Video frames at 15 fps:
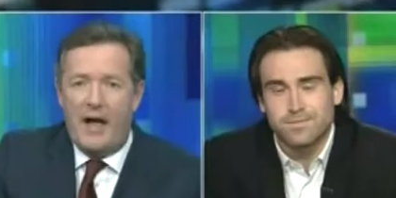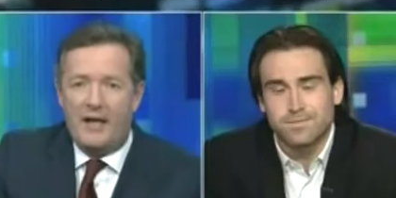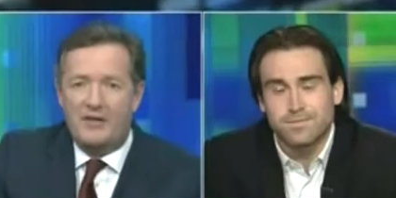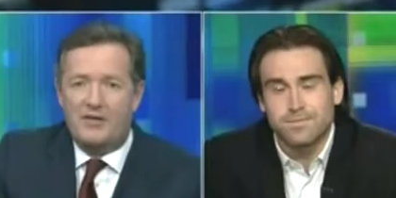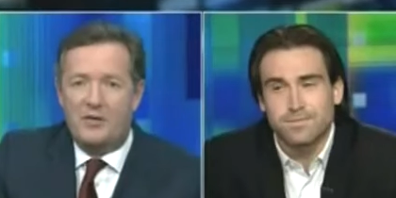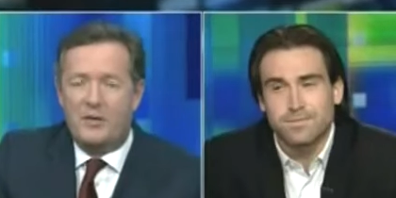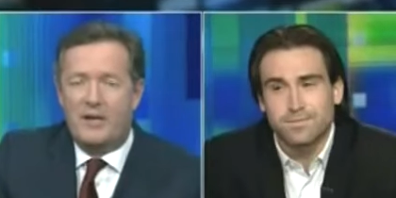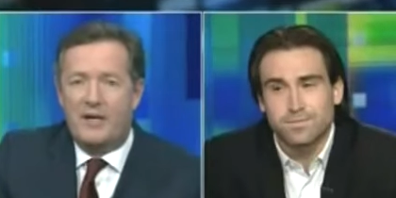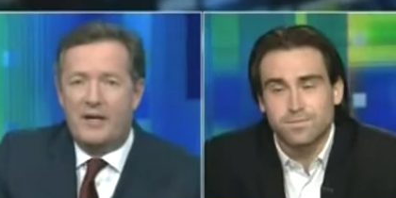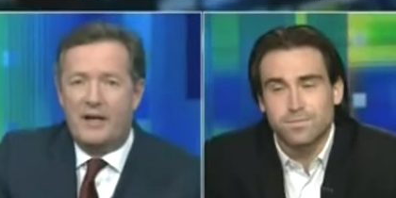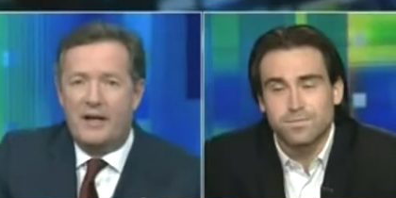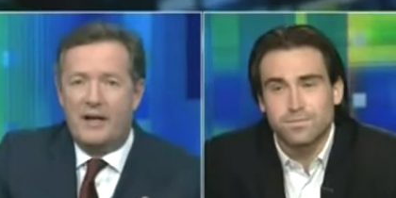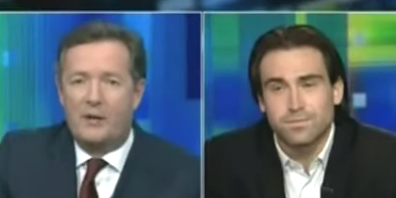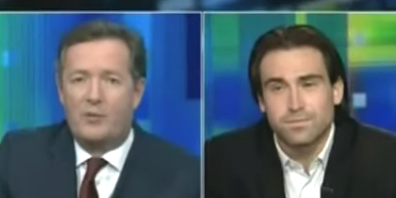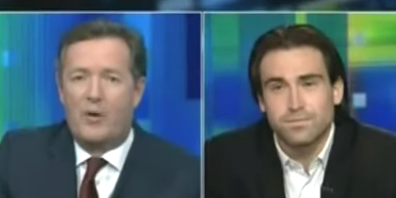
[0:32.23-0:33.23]
Speaker 1: and doing it
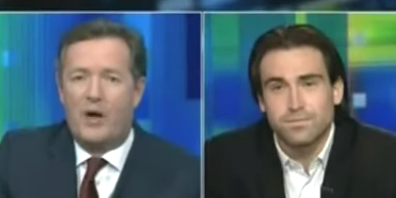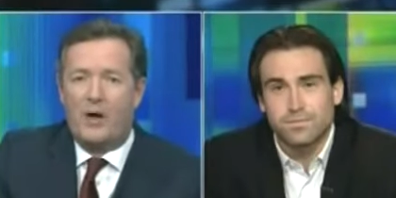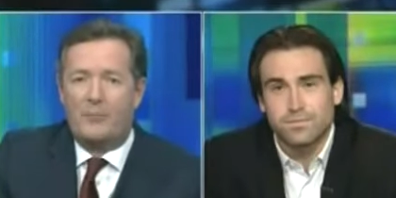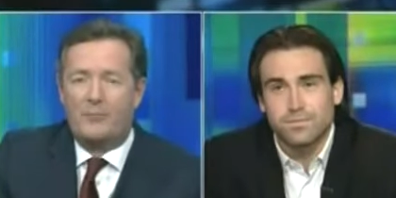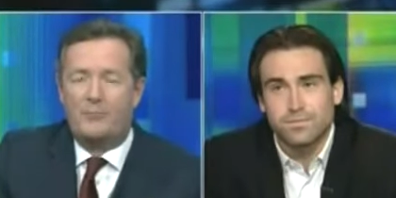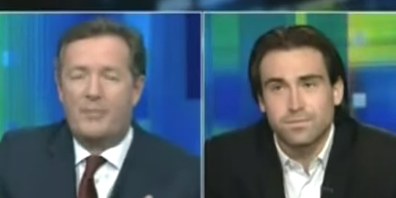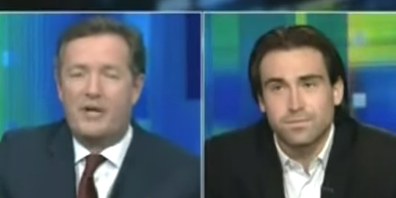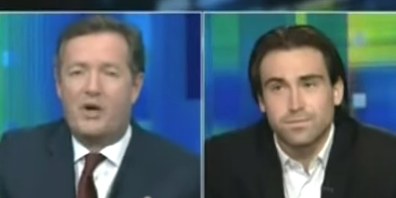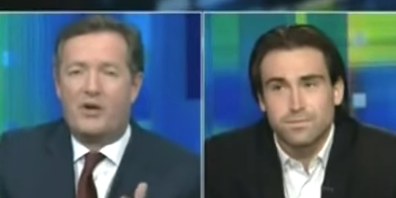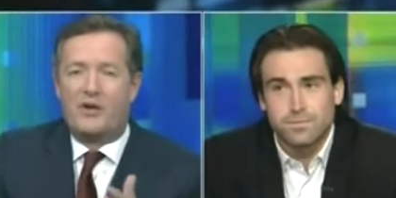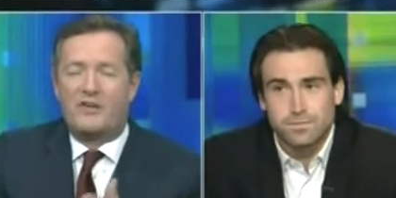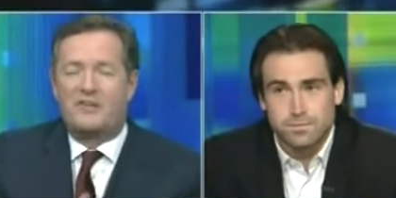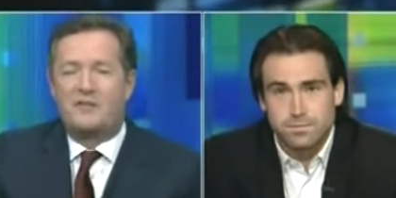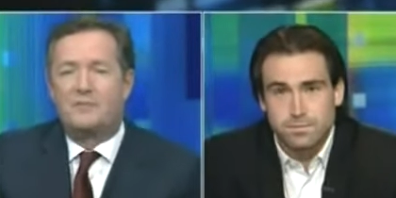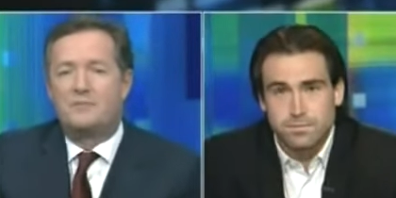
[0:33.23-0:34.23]
in Iran? Be
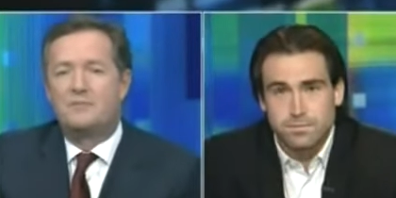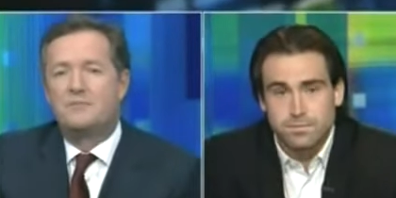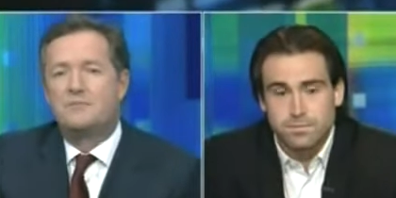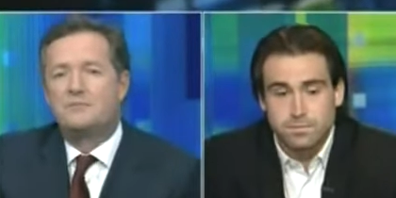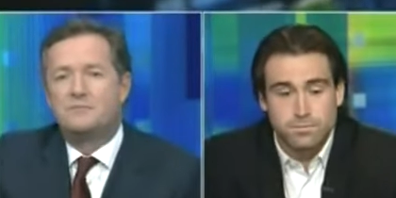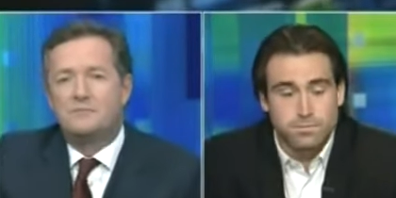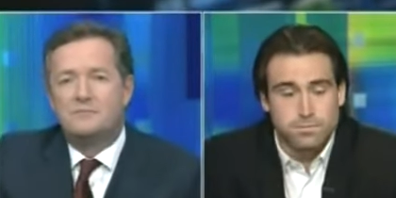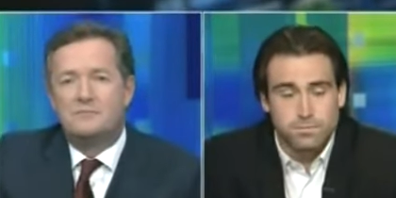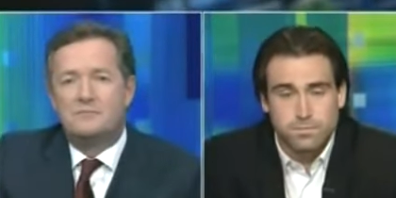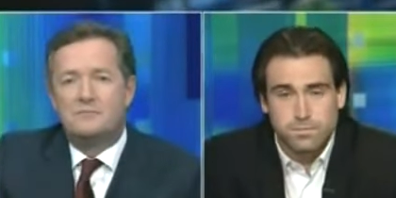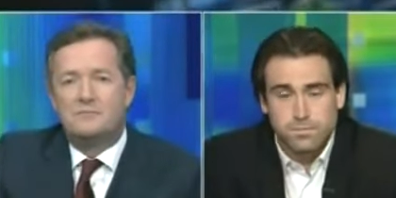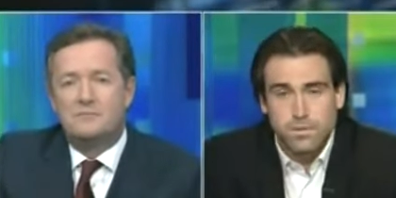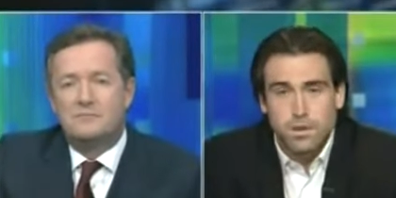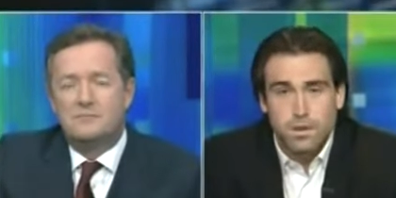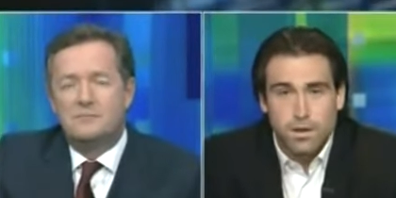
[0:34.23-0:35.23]
honest.
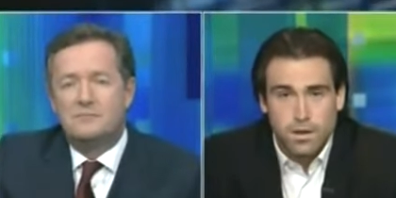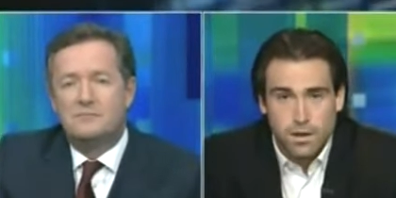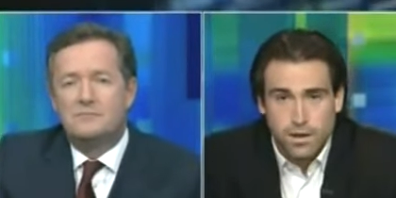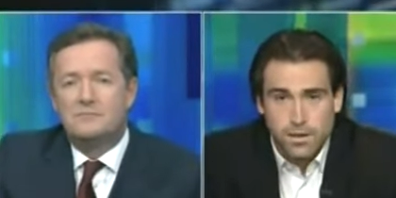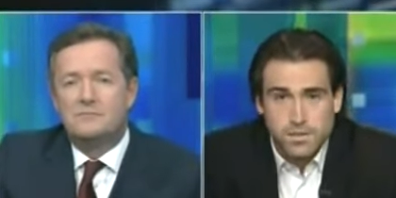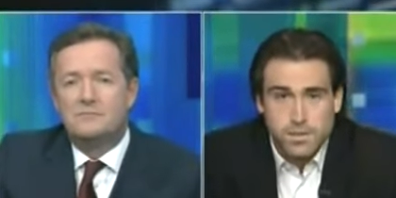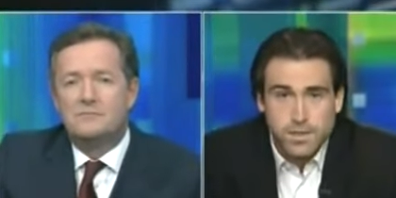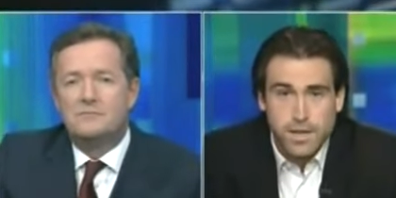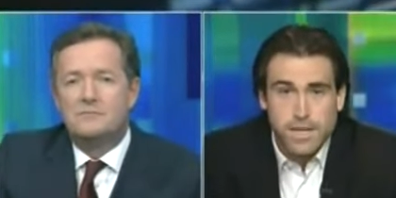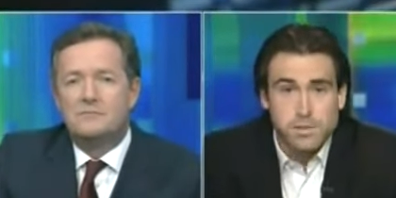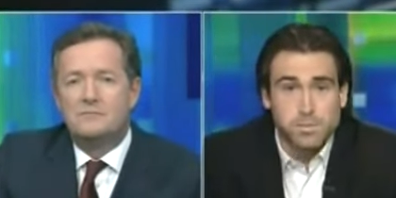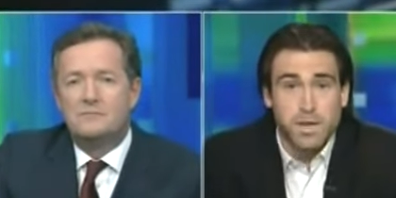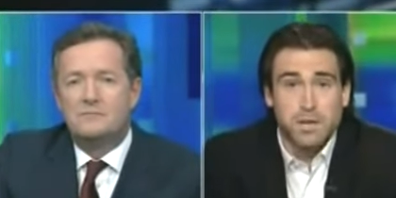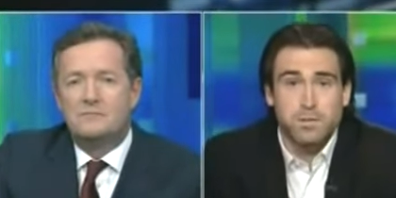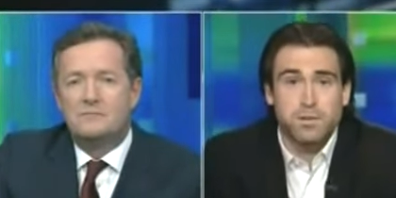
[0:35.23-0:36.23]
Speaker 2: Honestly, I
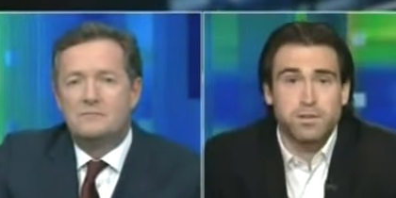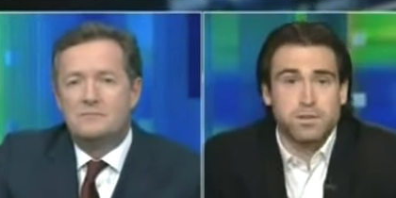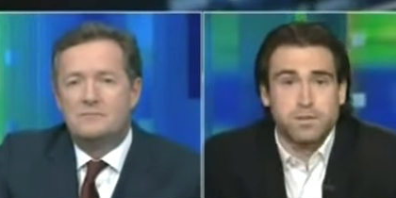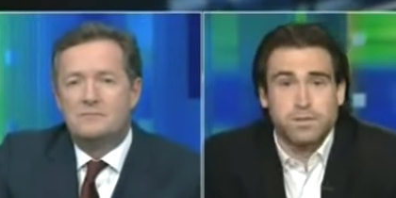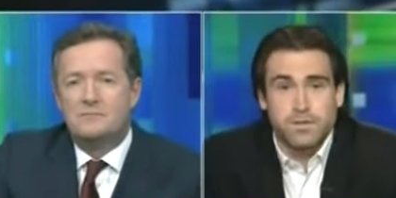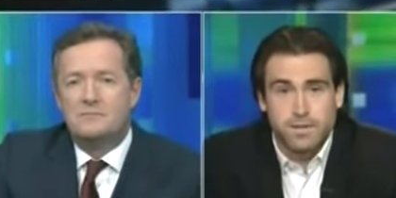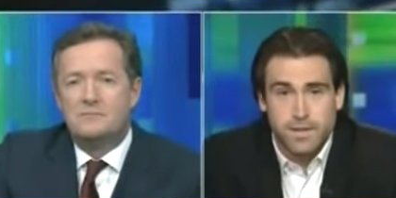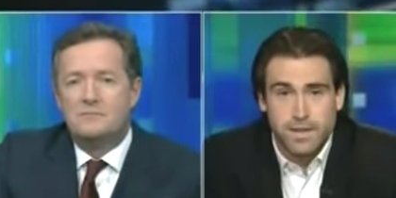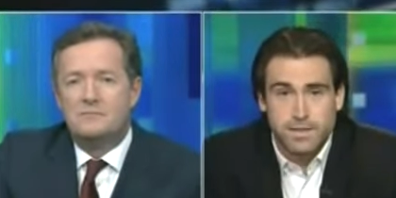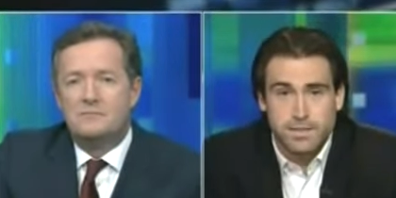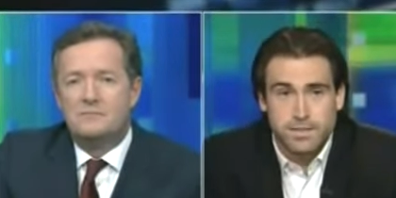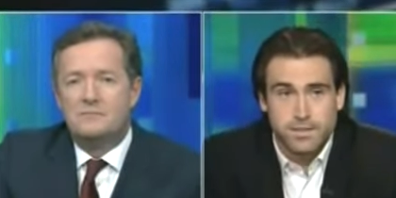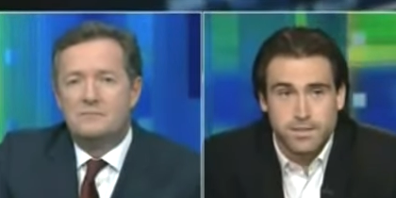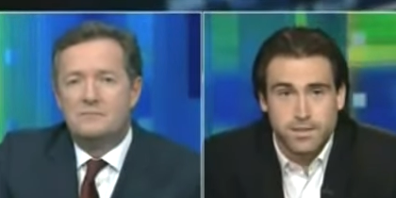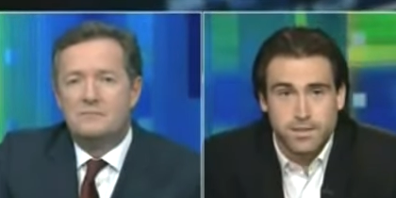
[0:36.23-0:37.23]
explained
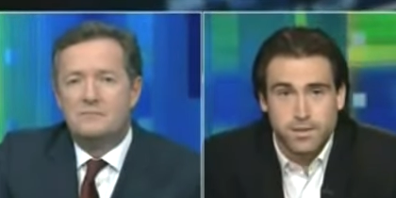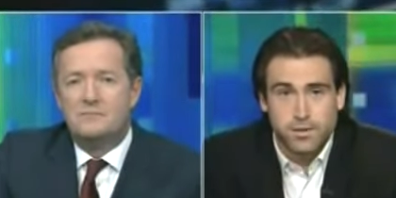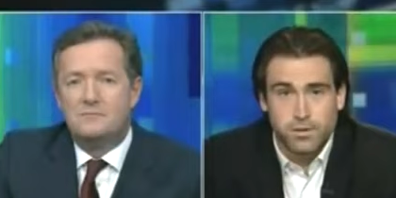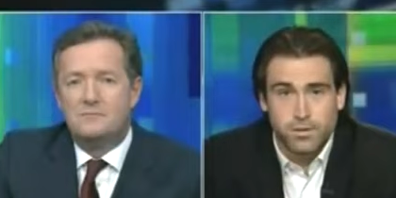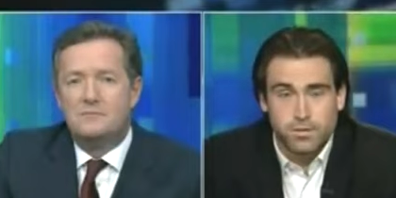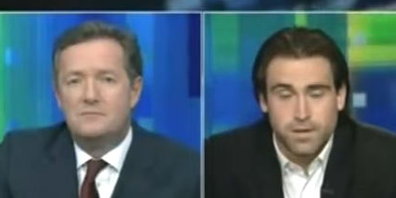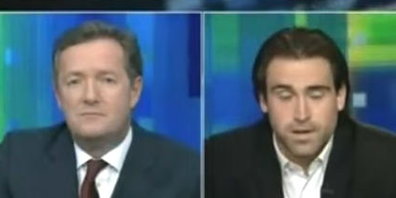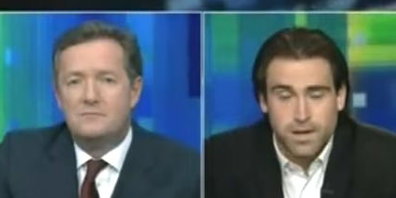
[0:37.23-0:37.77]
that, you know,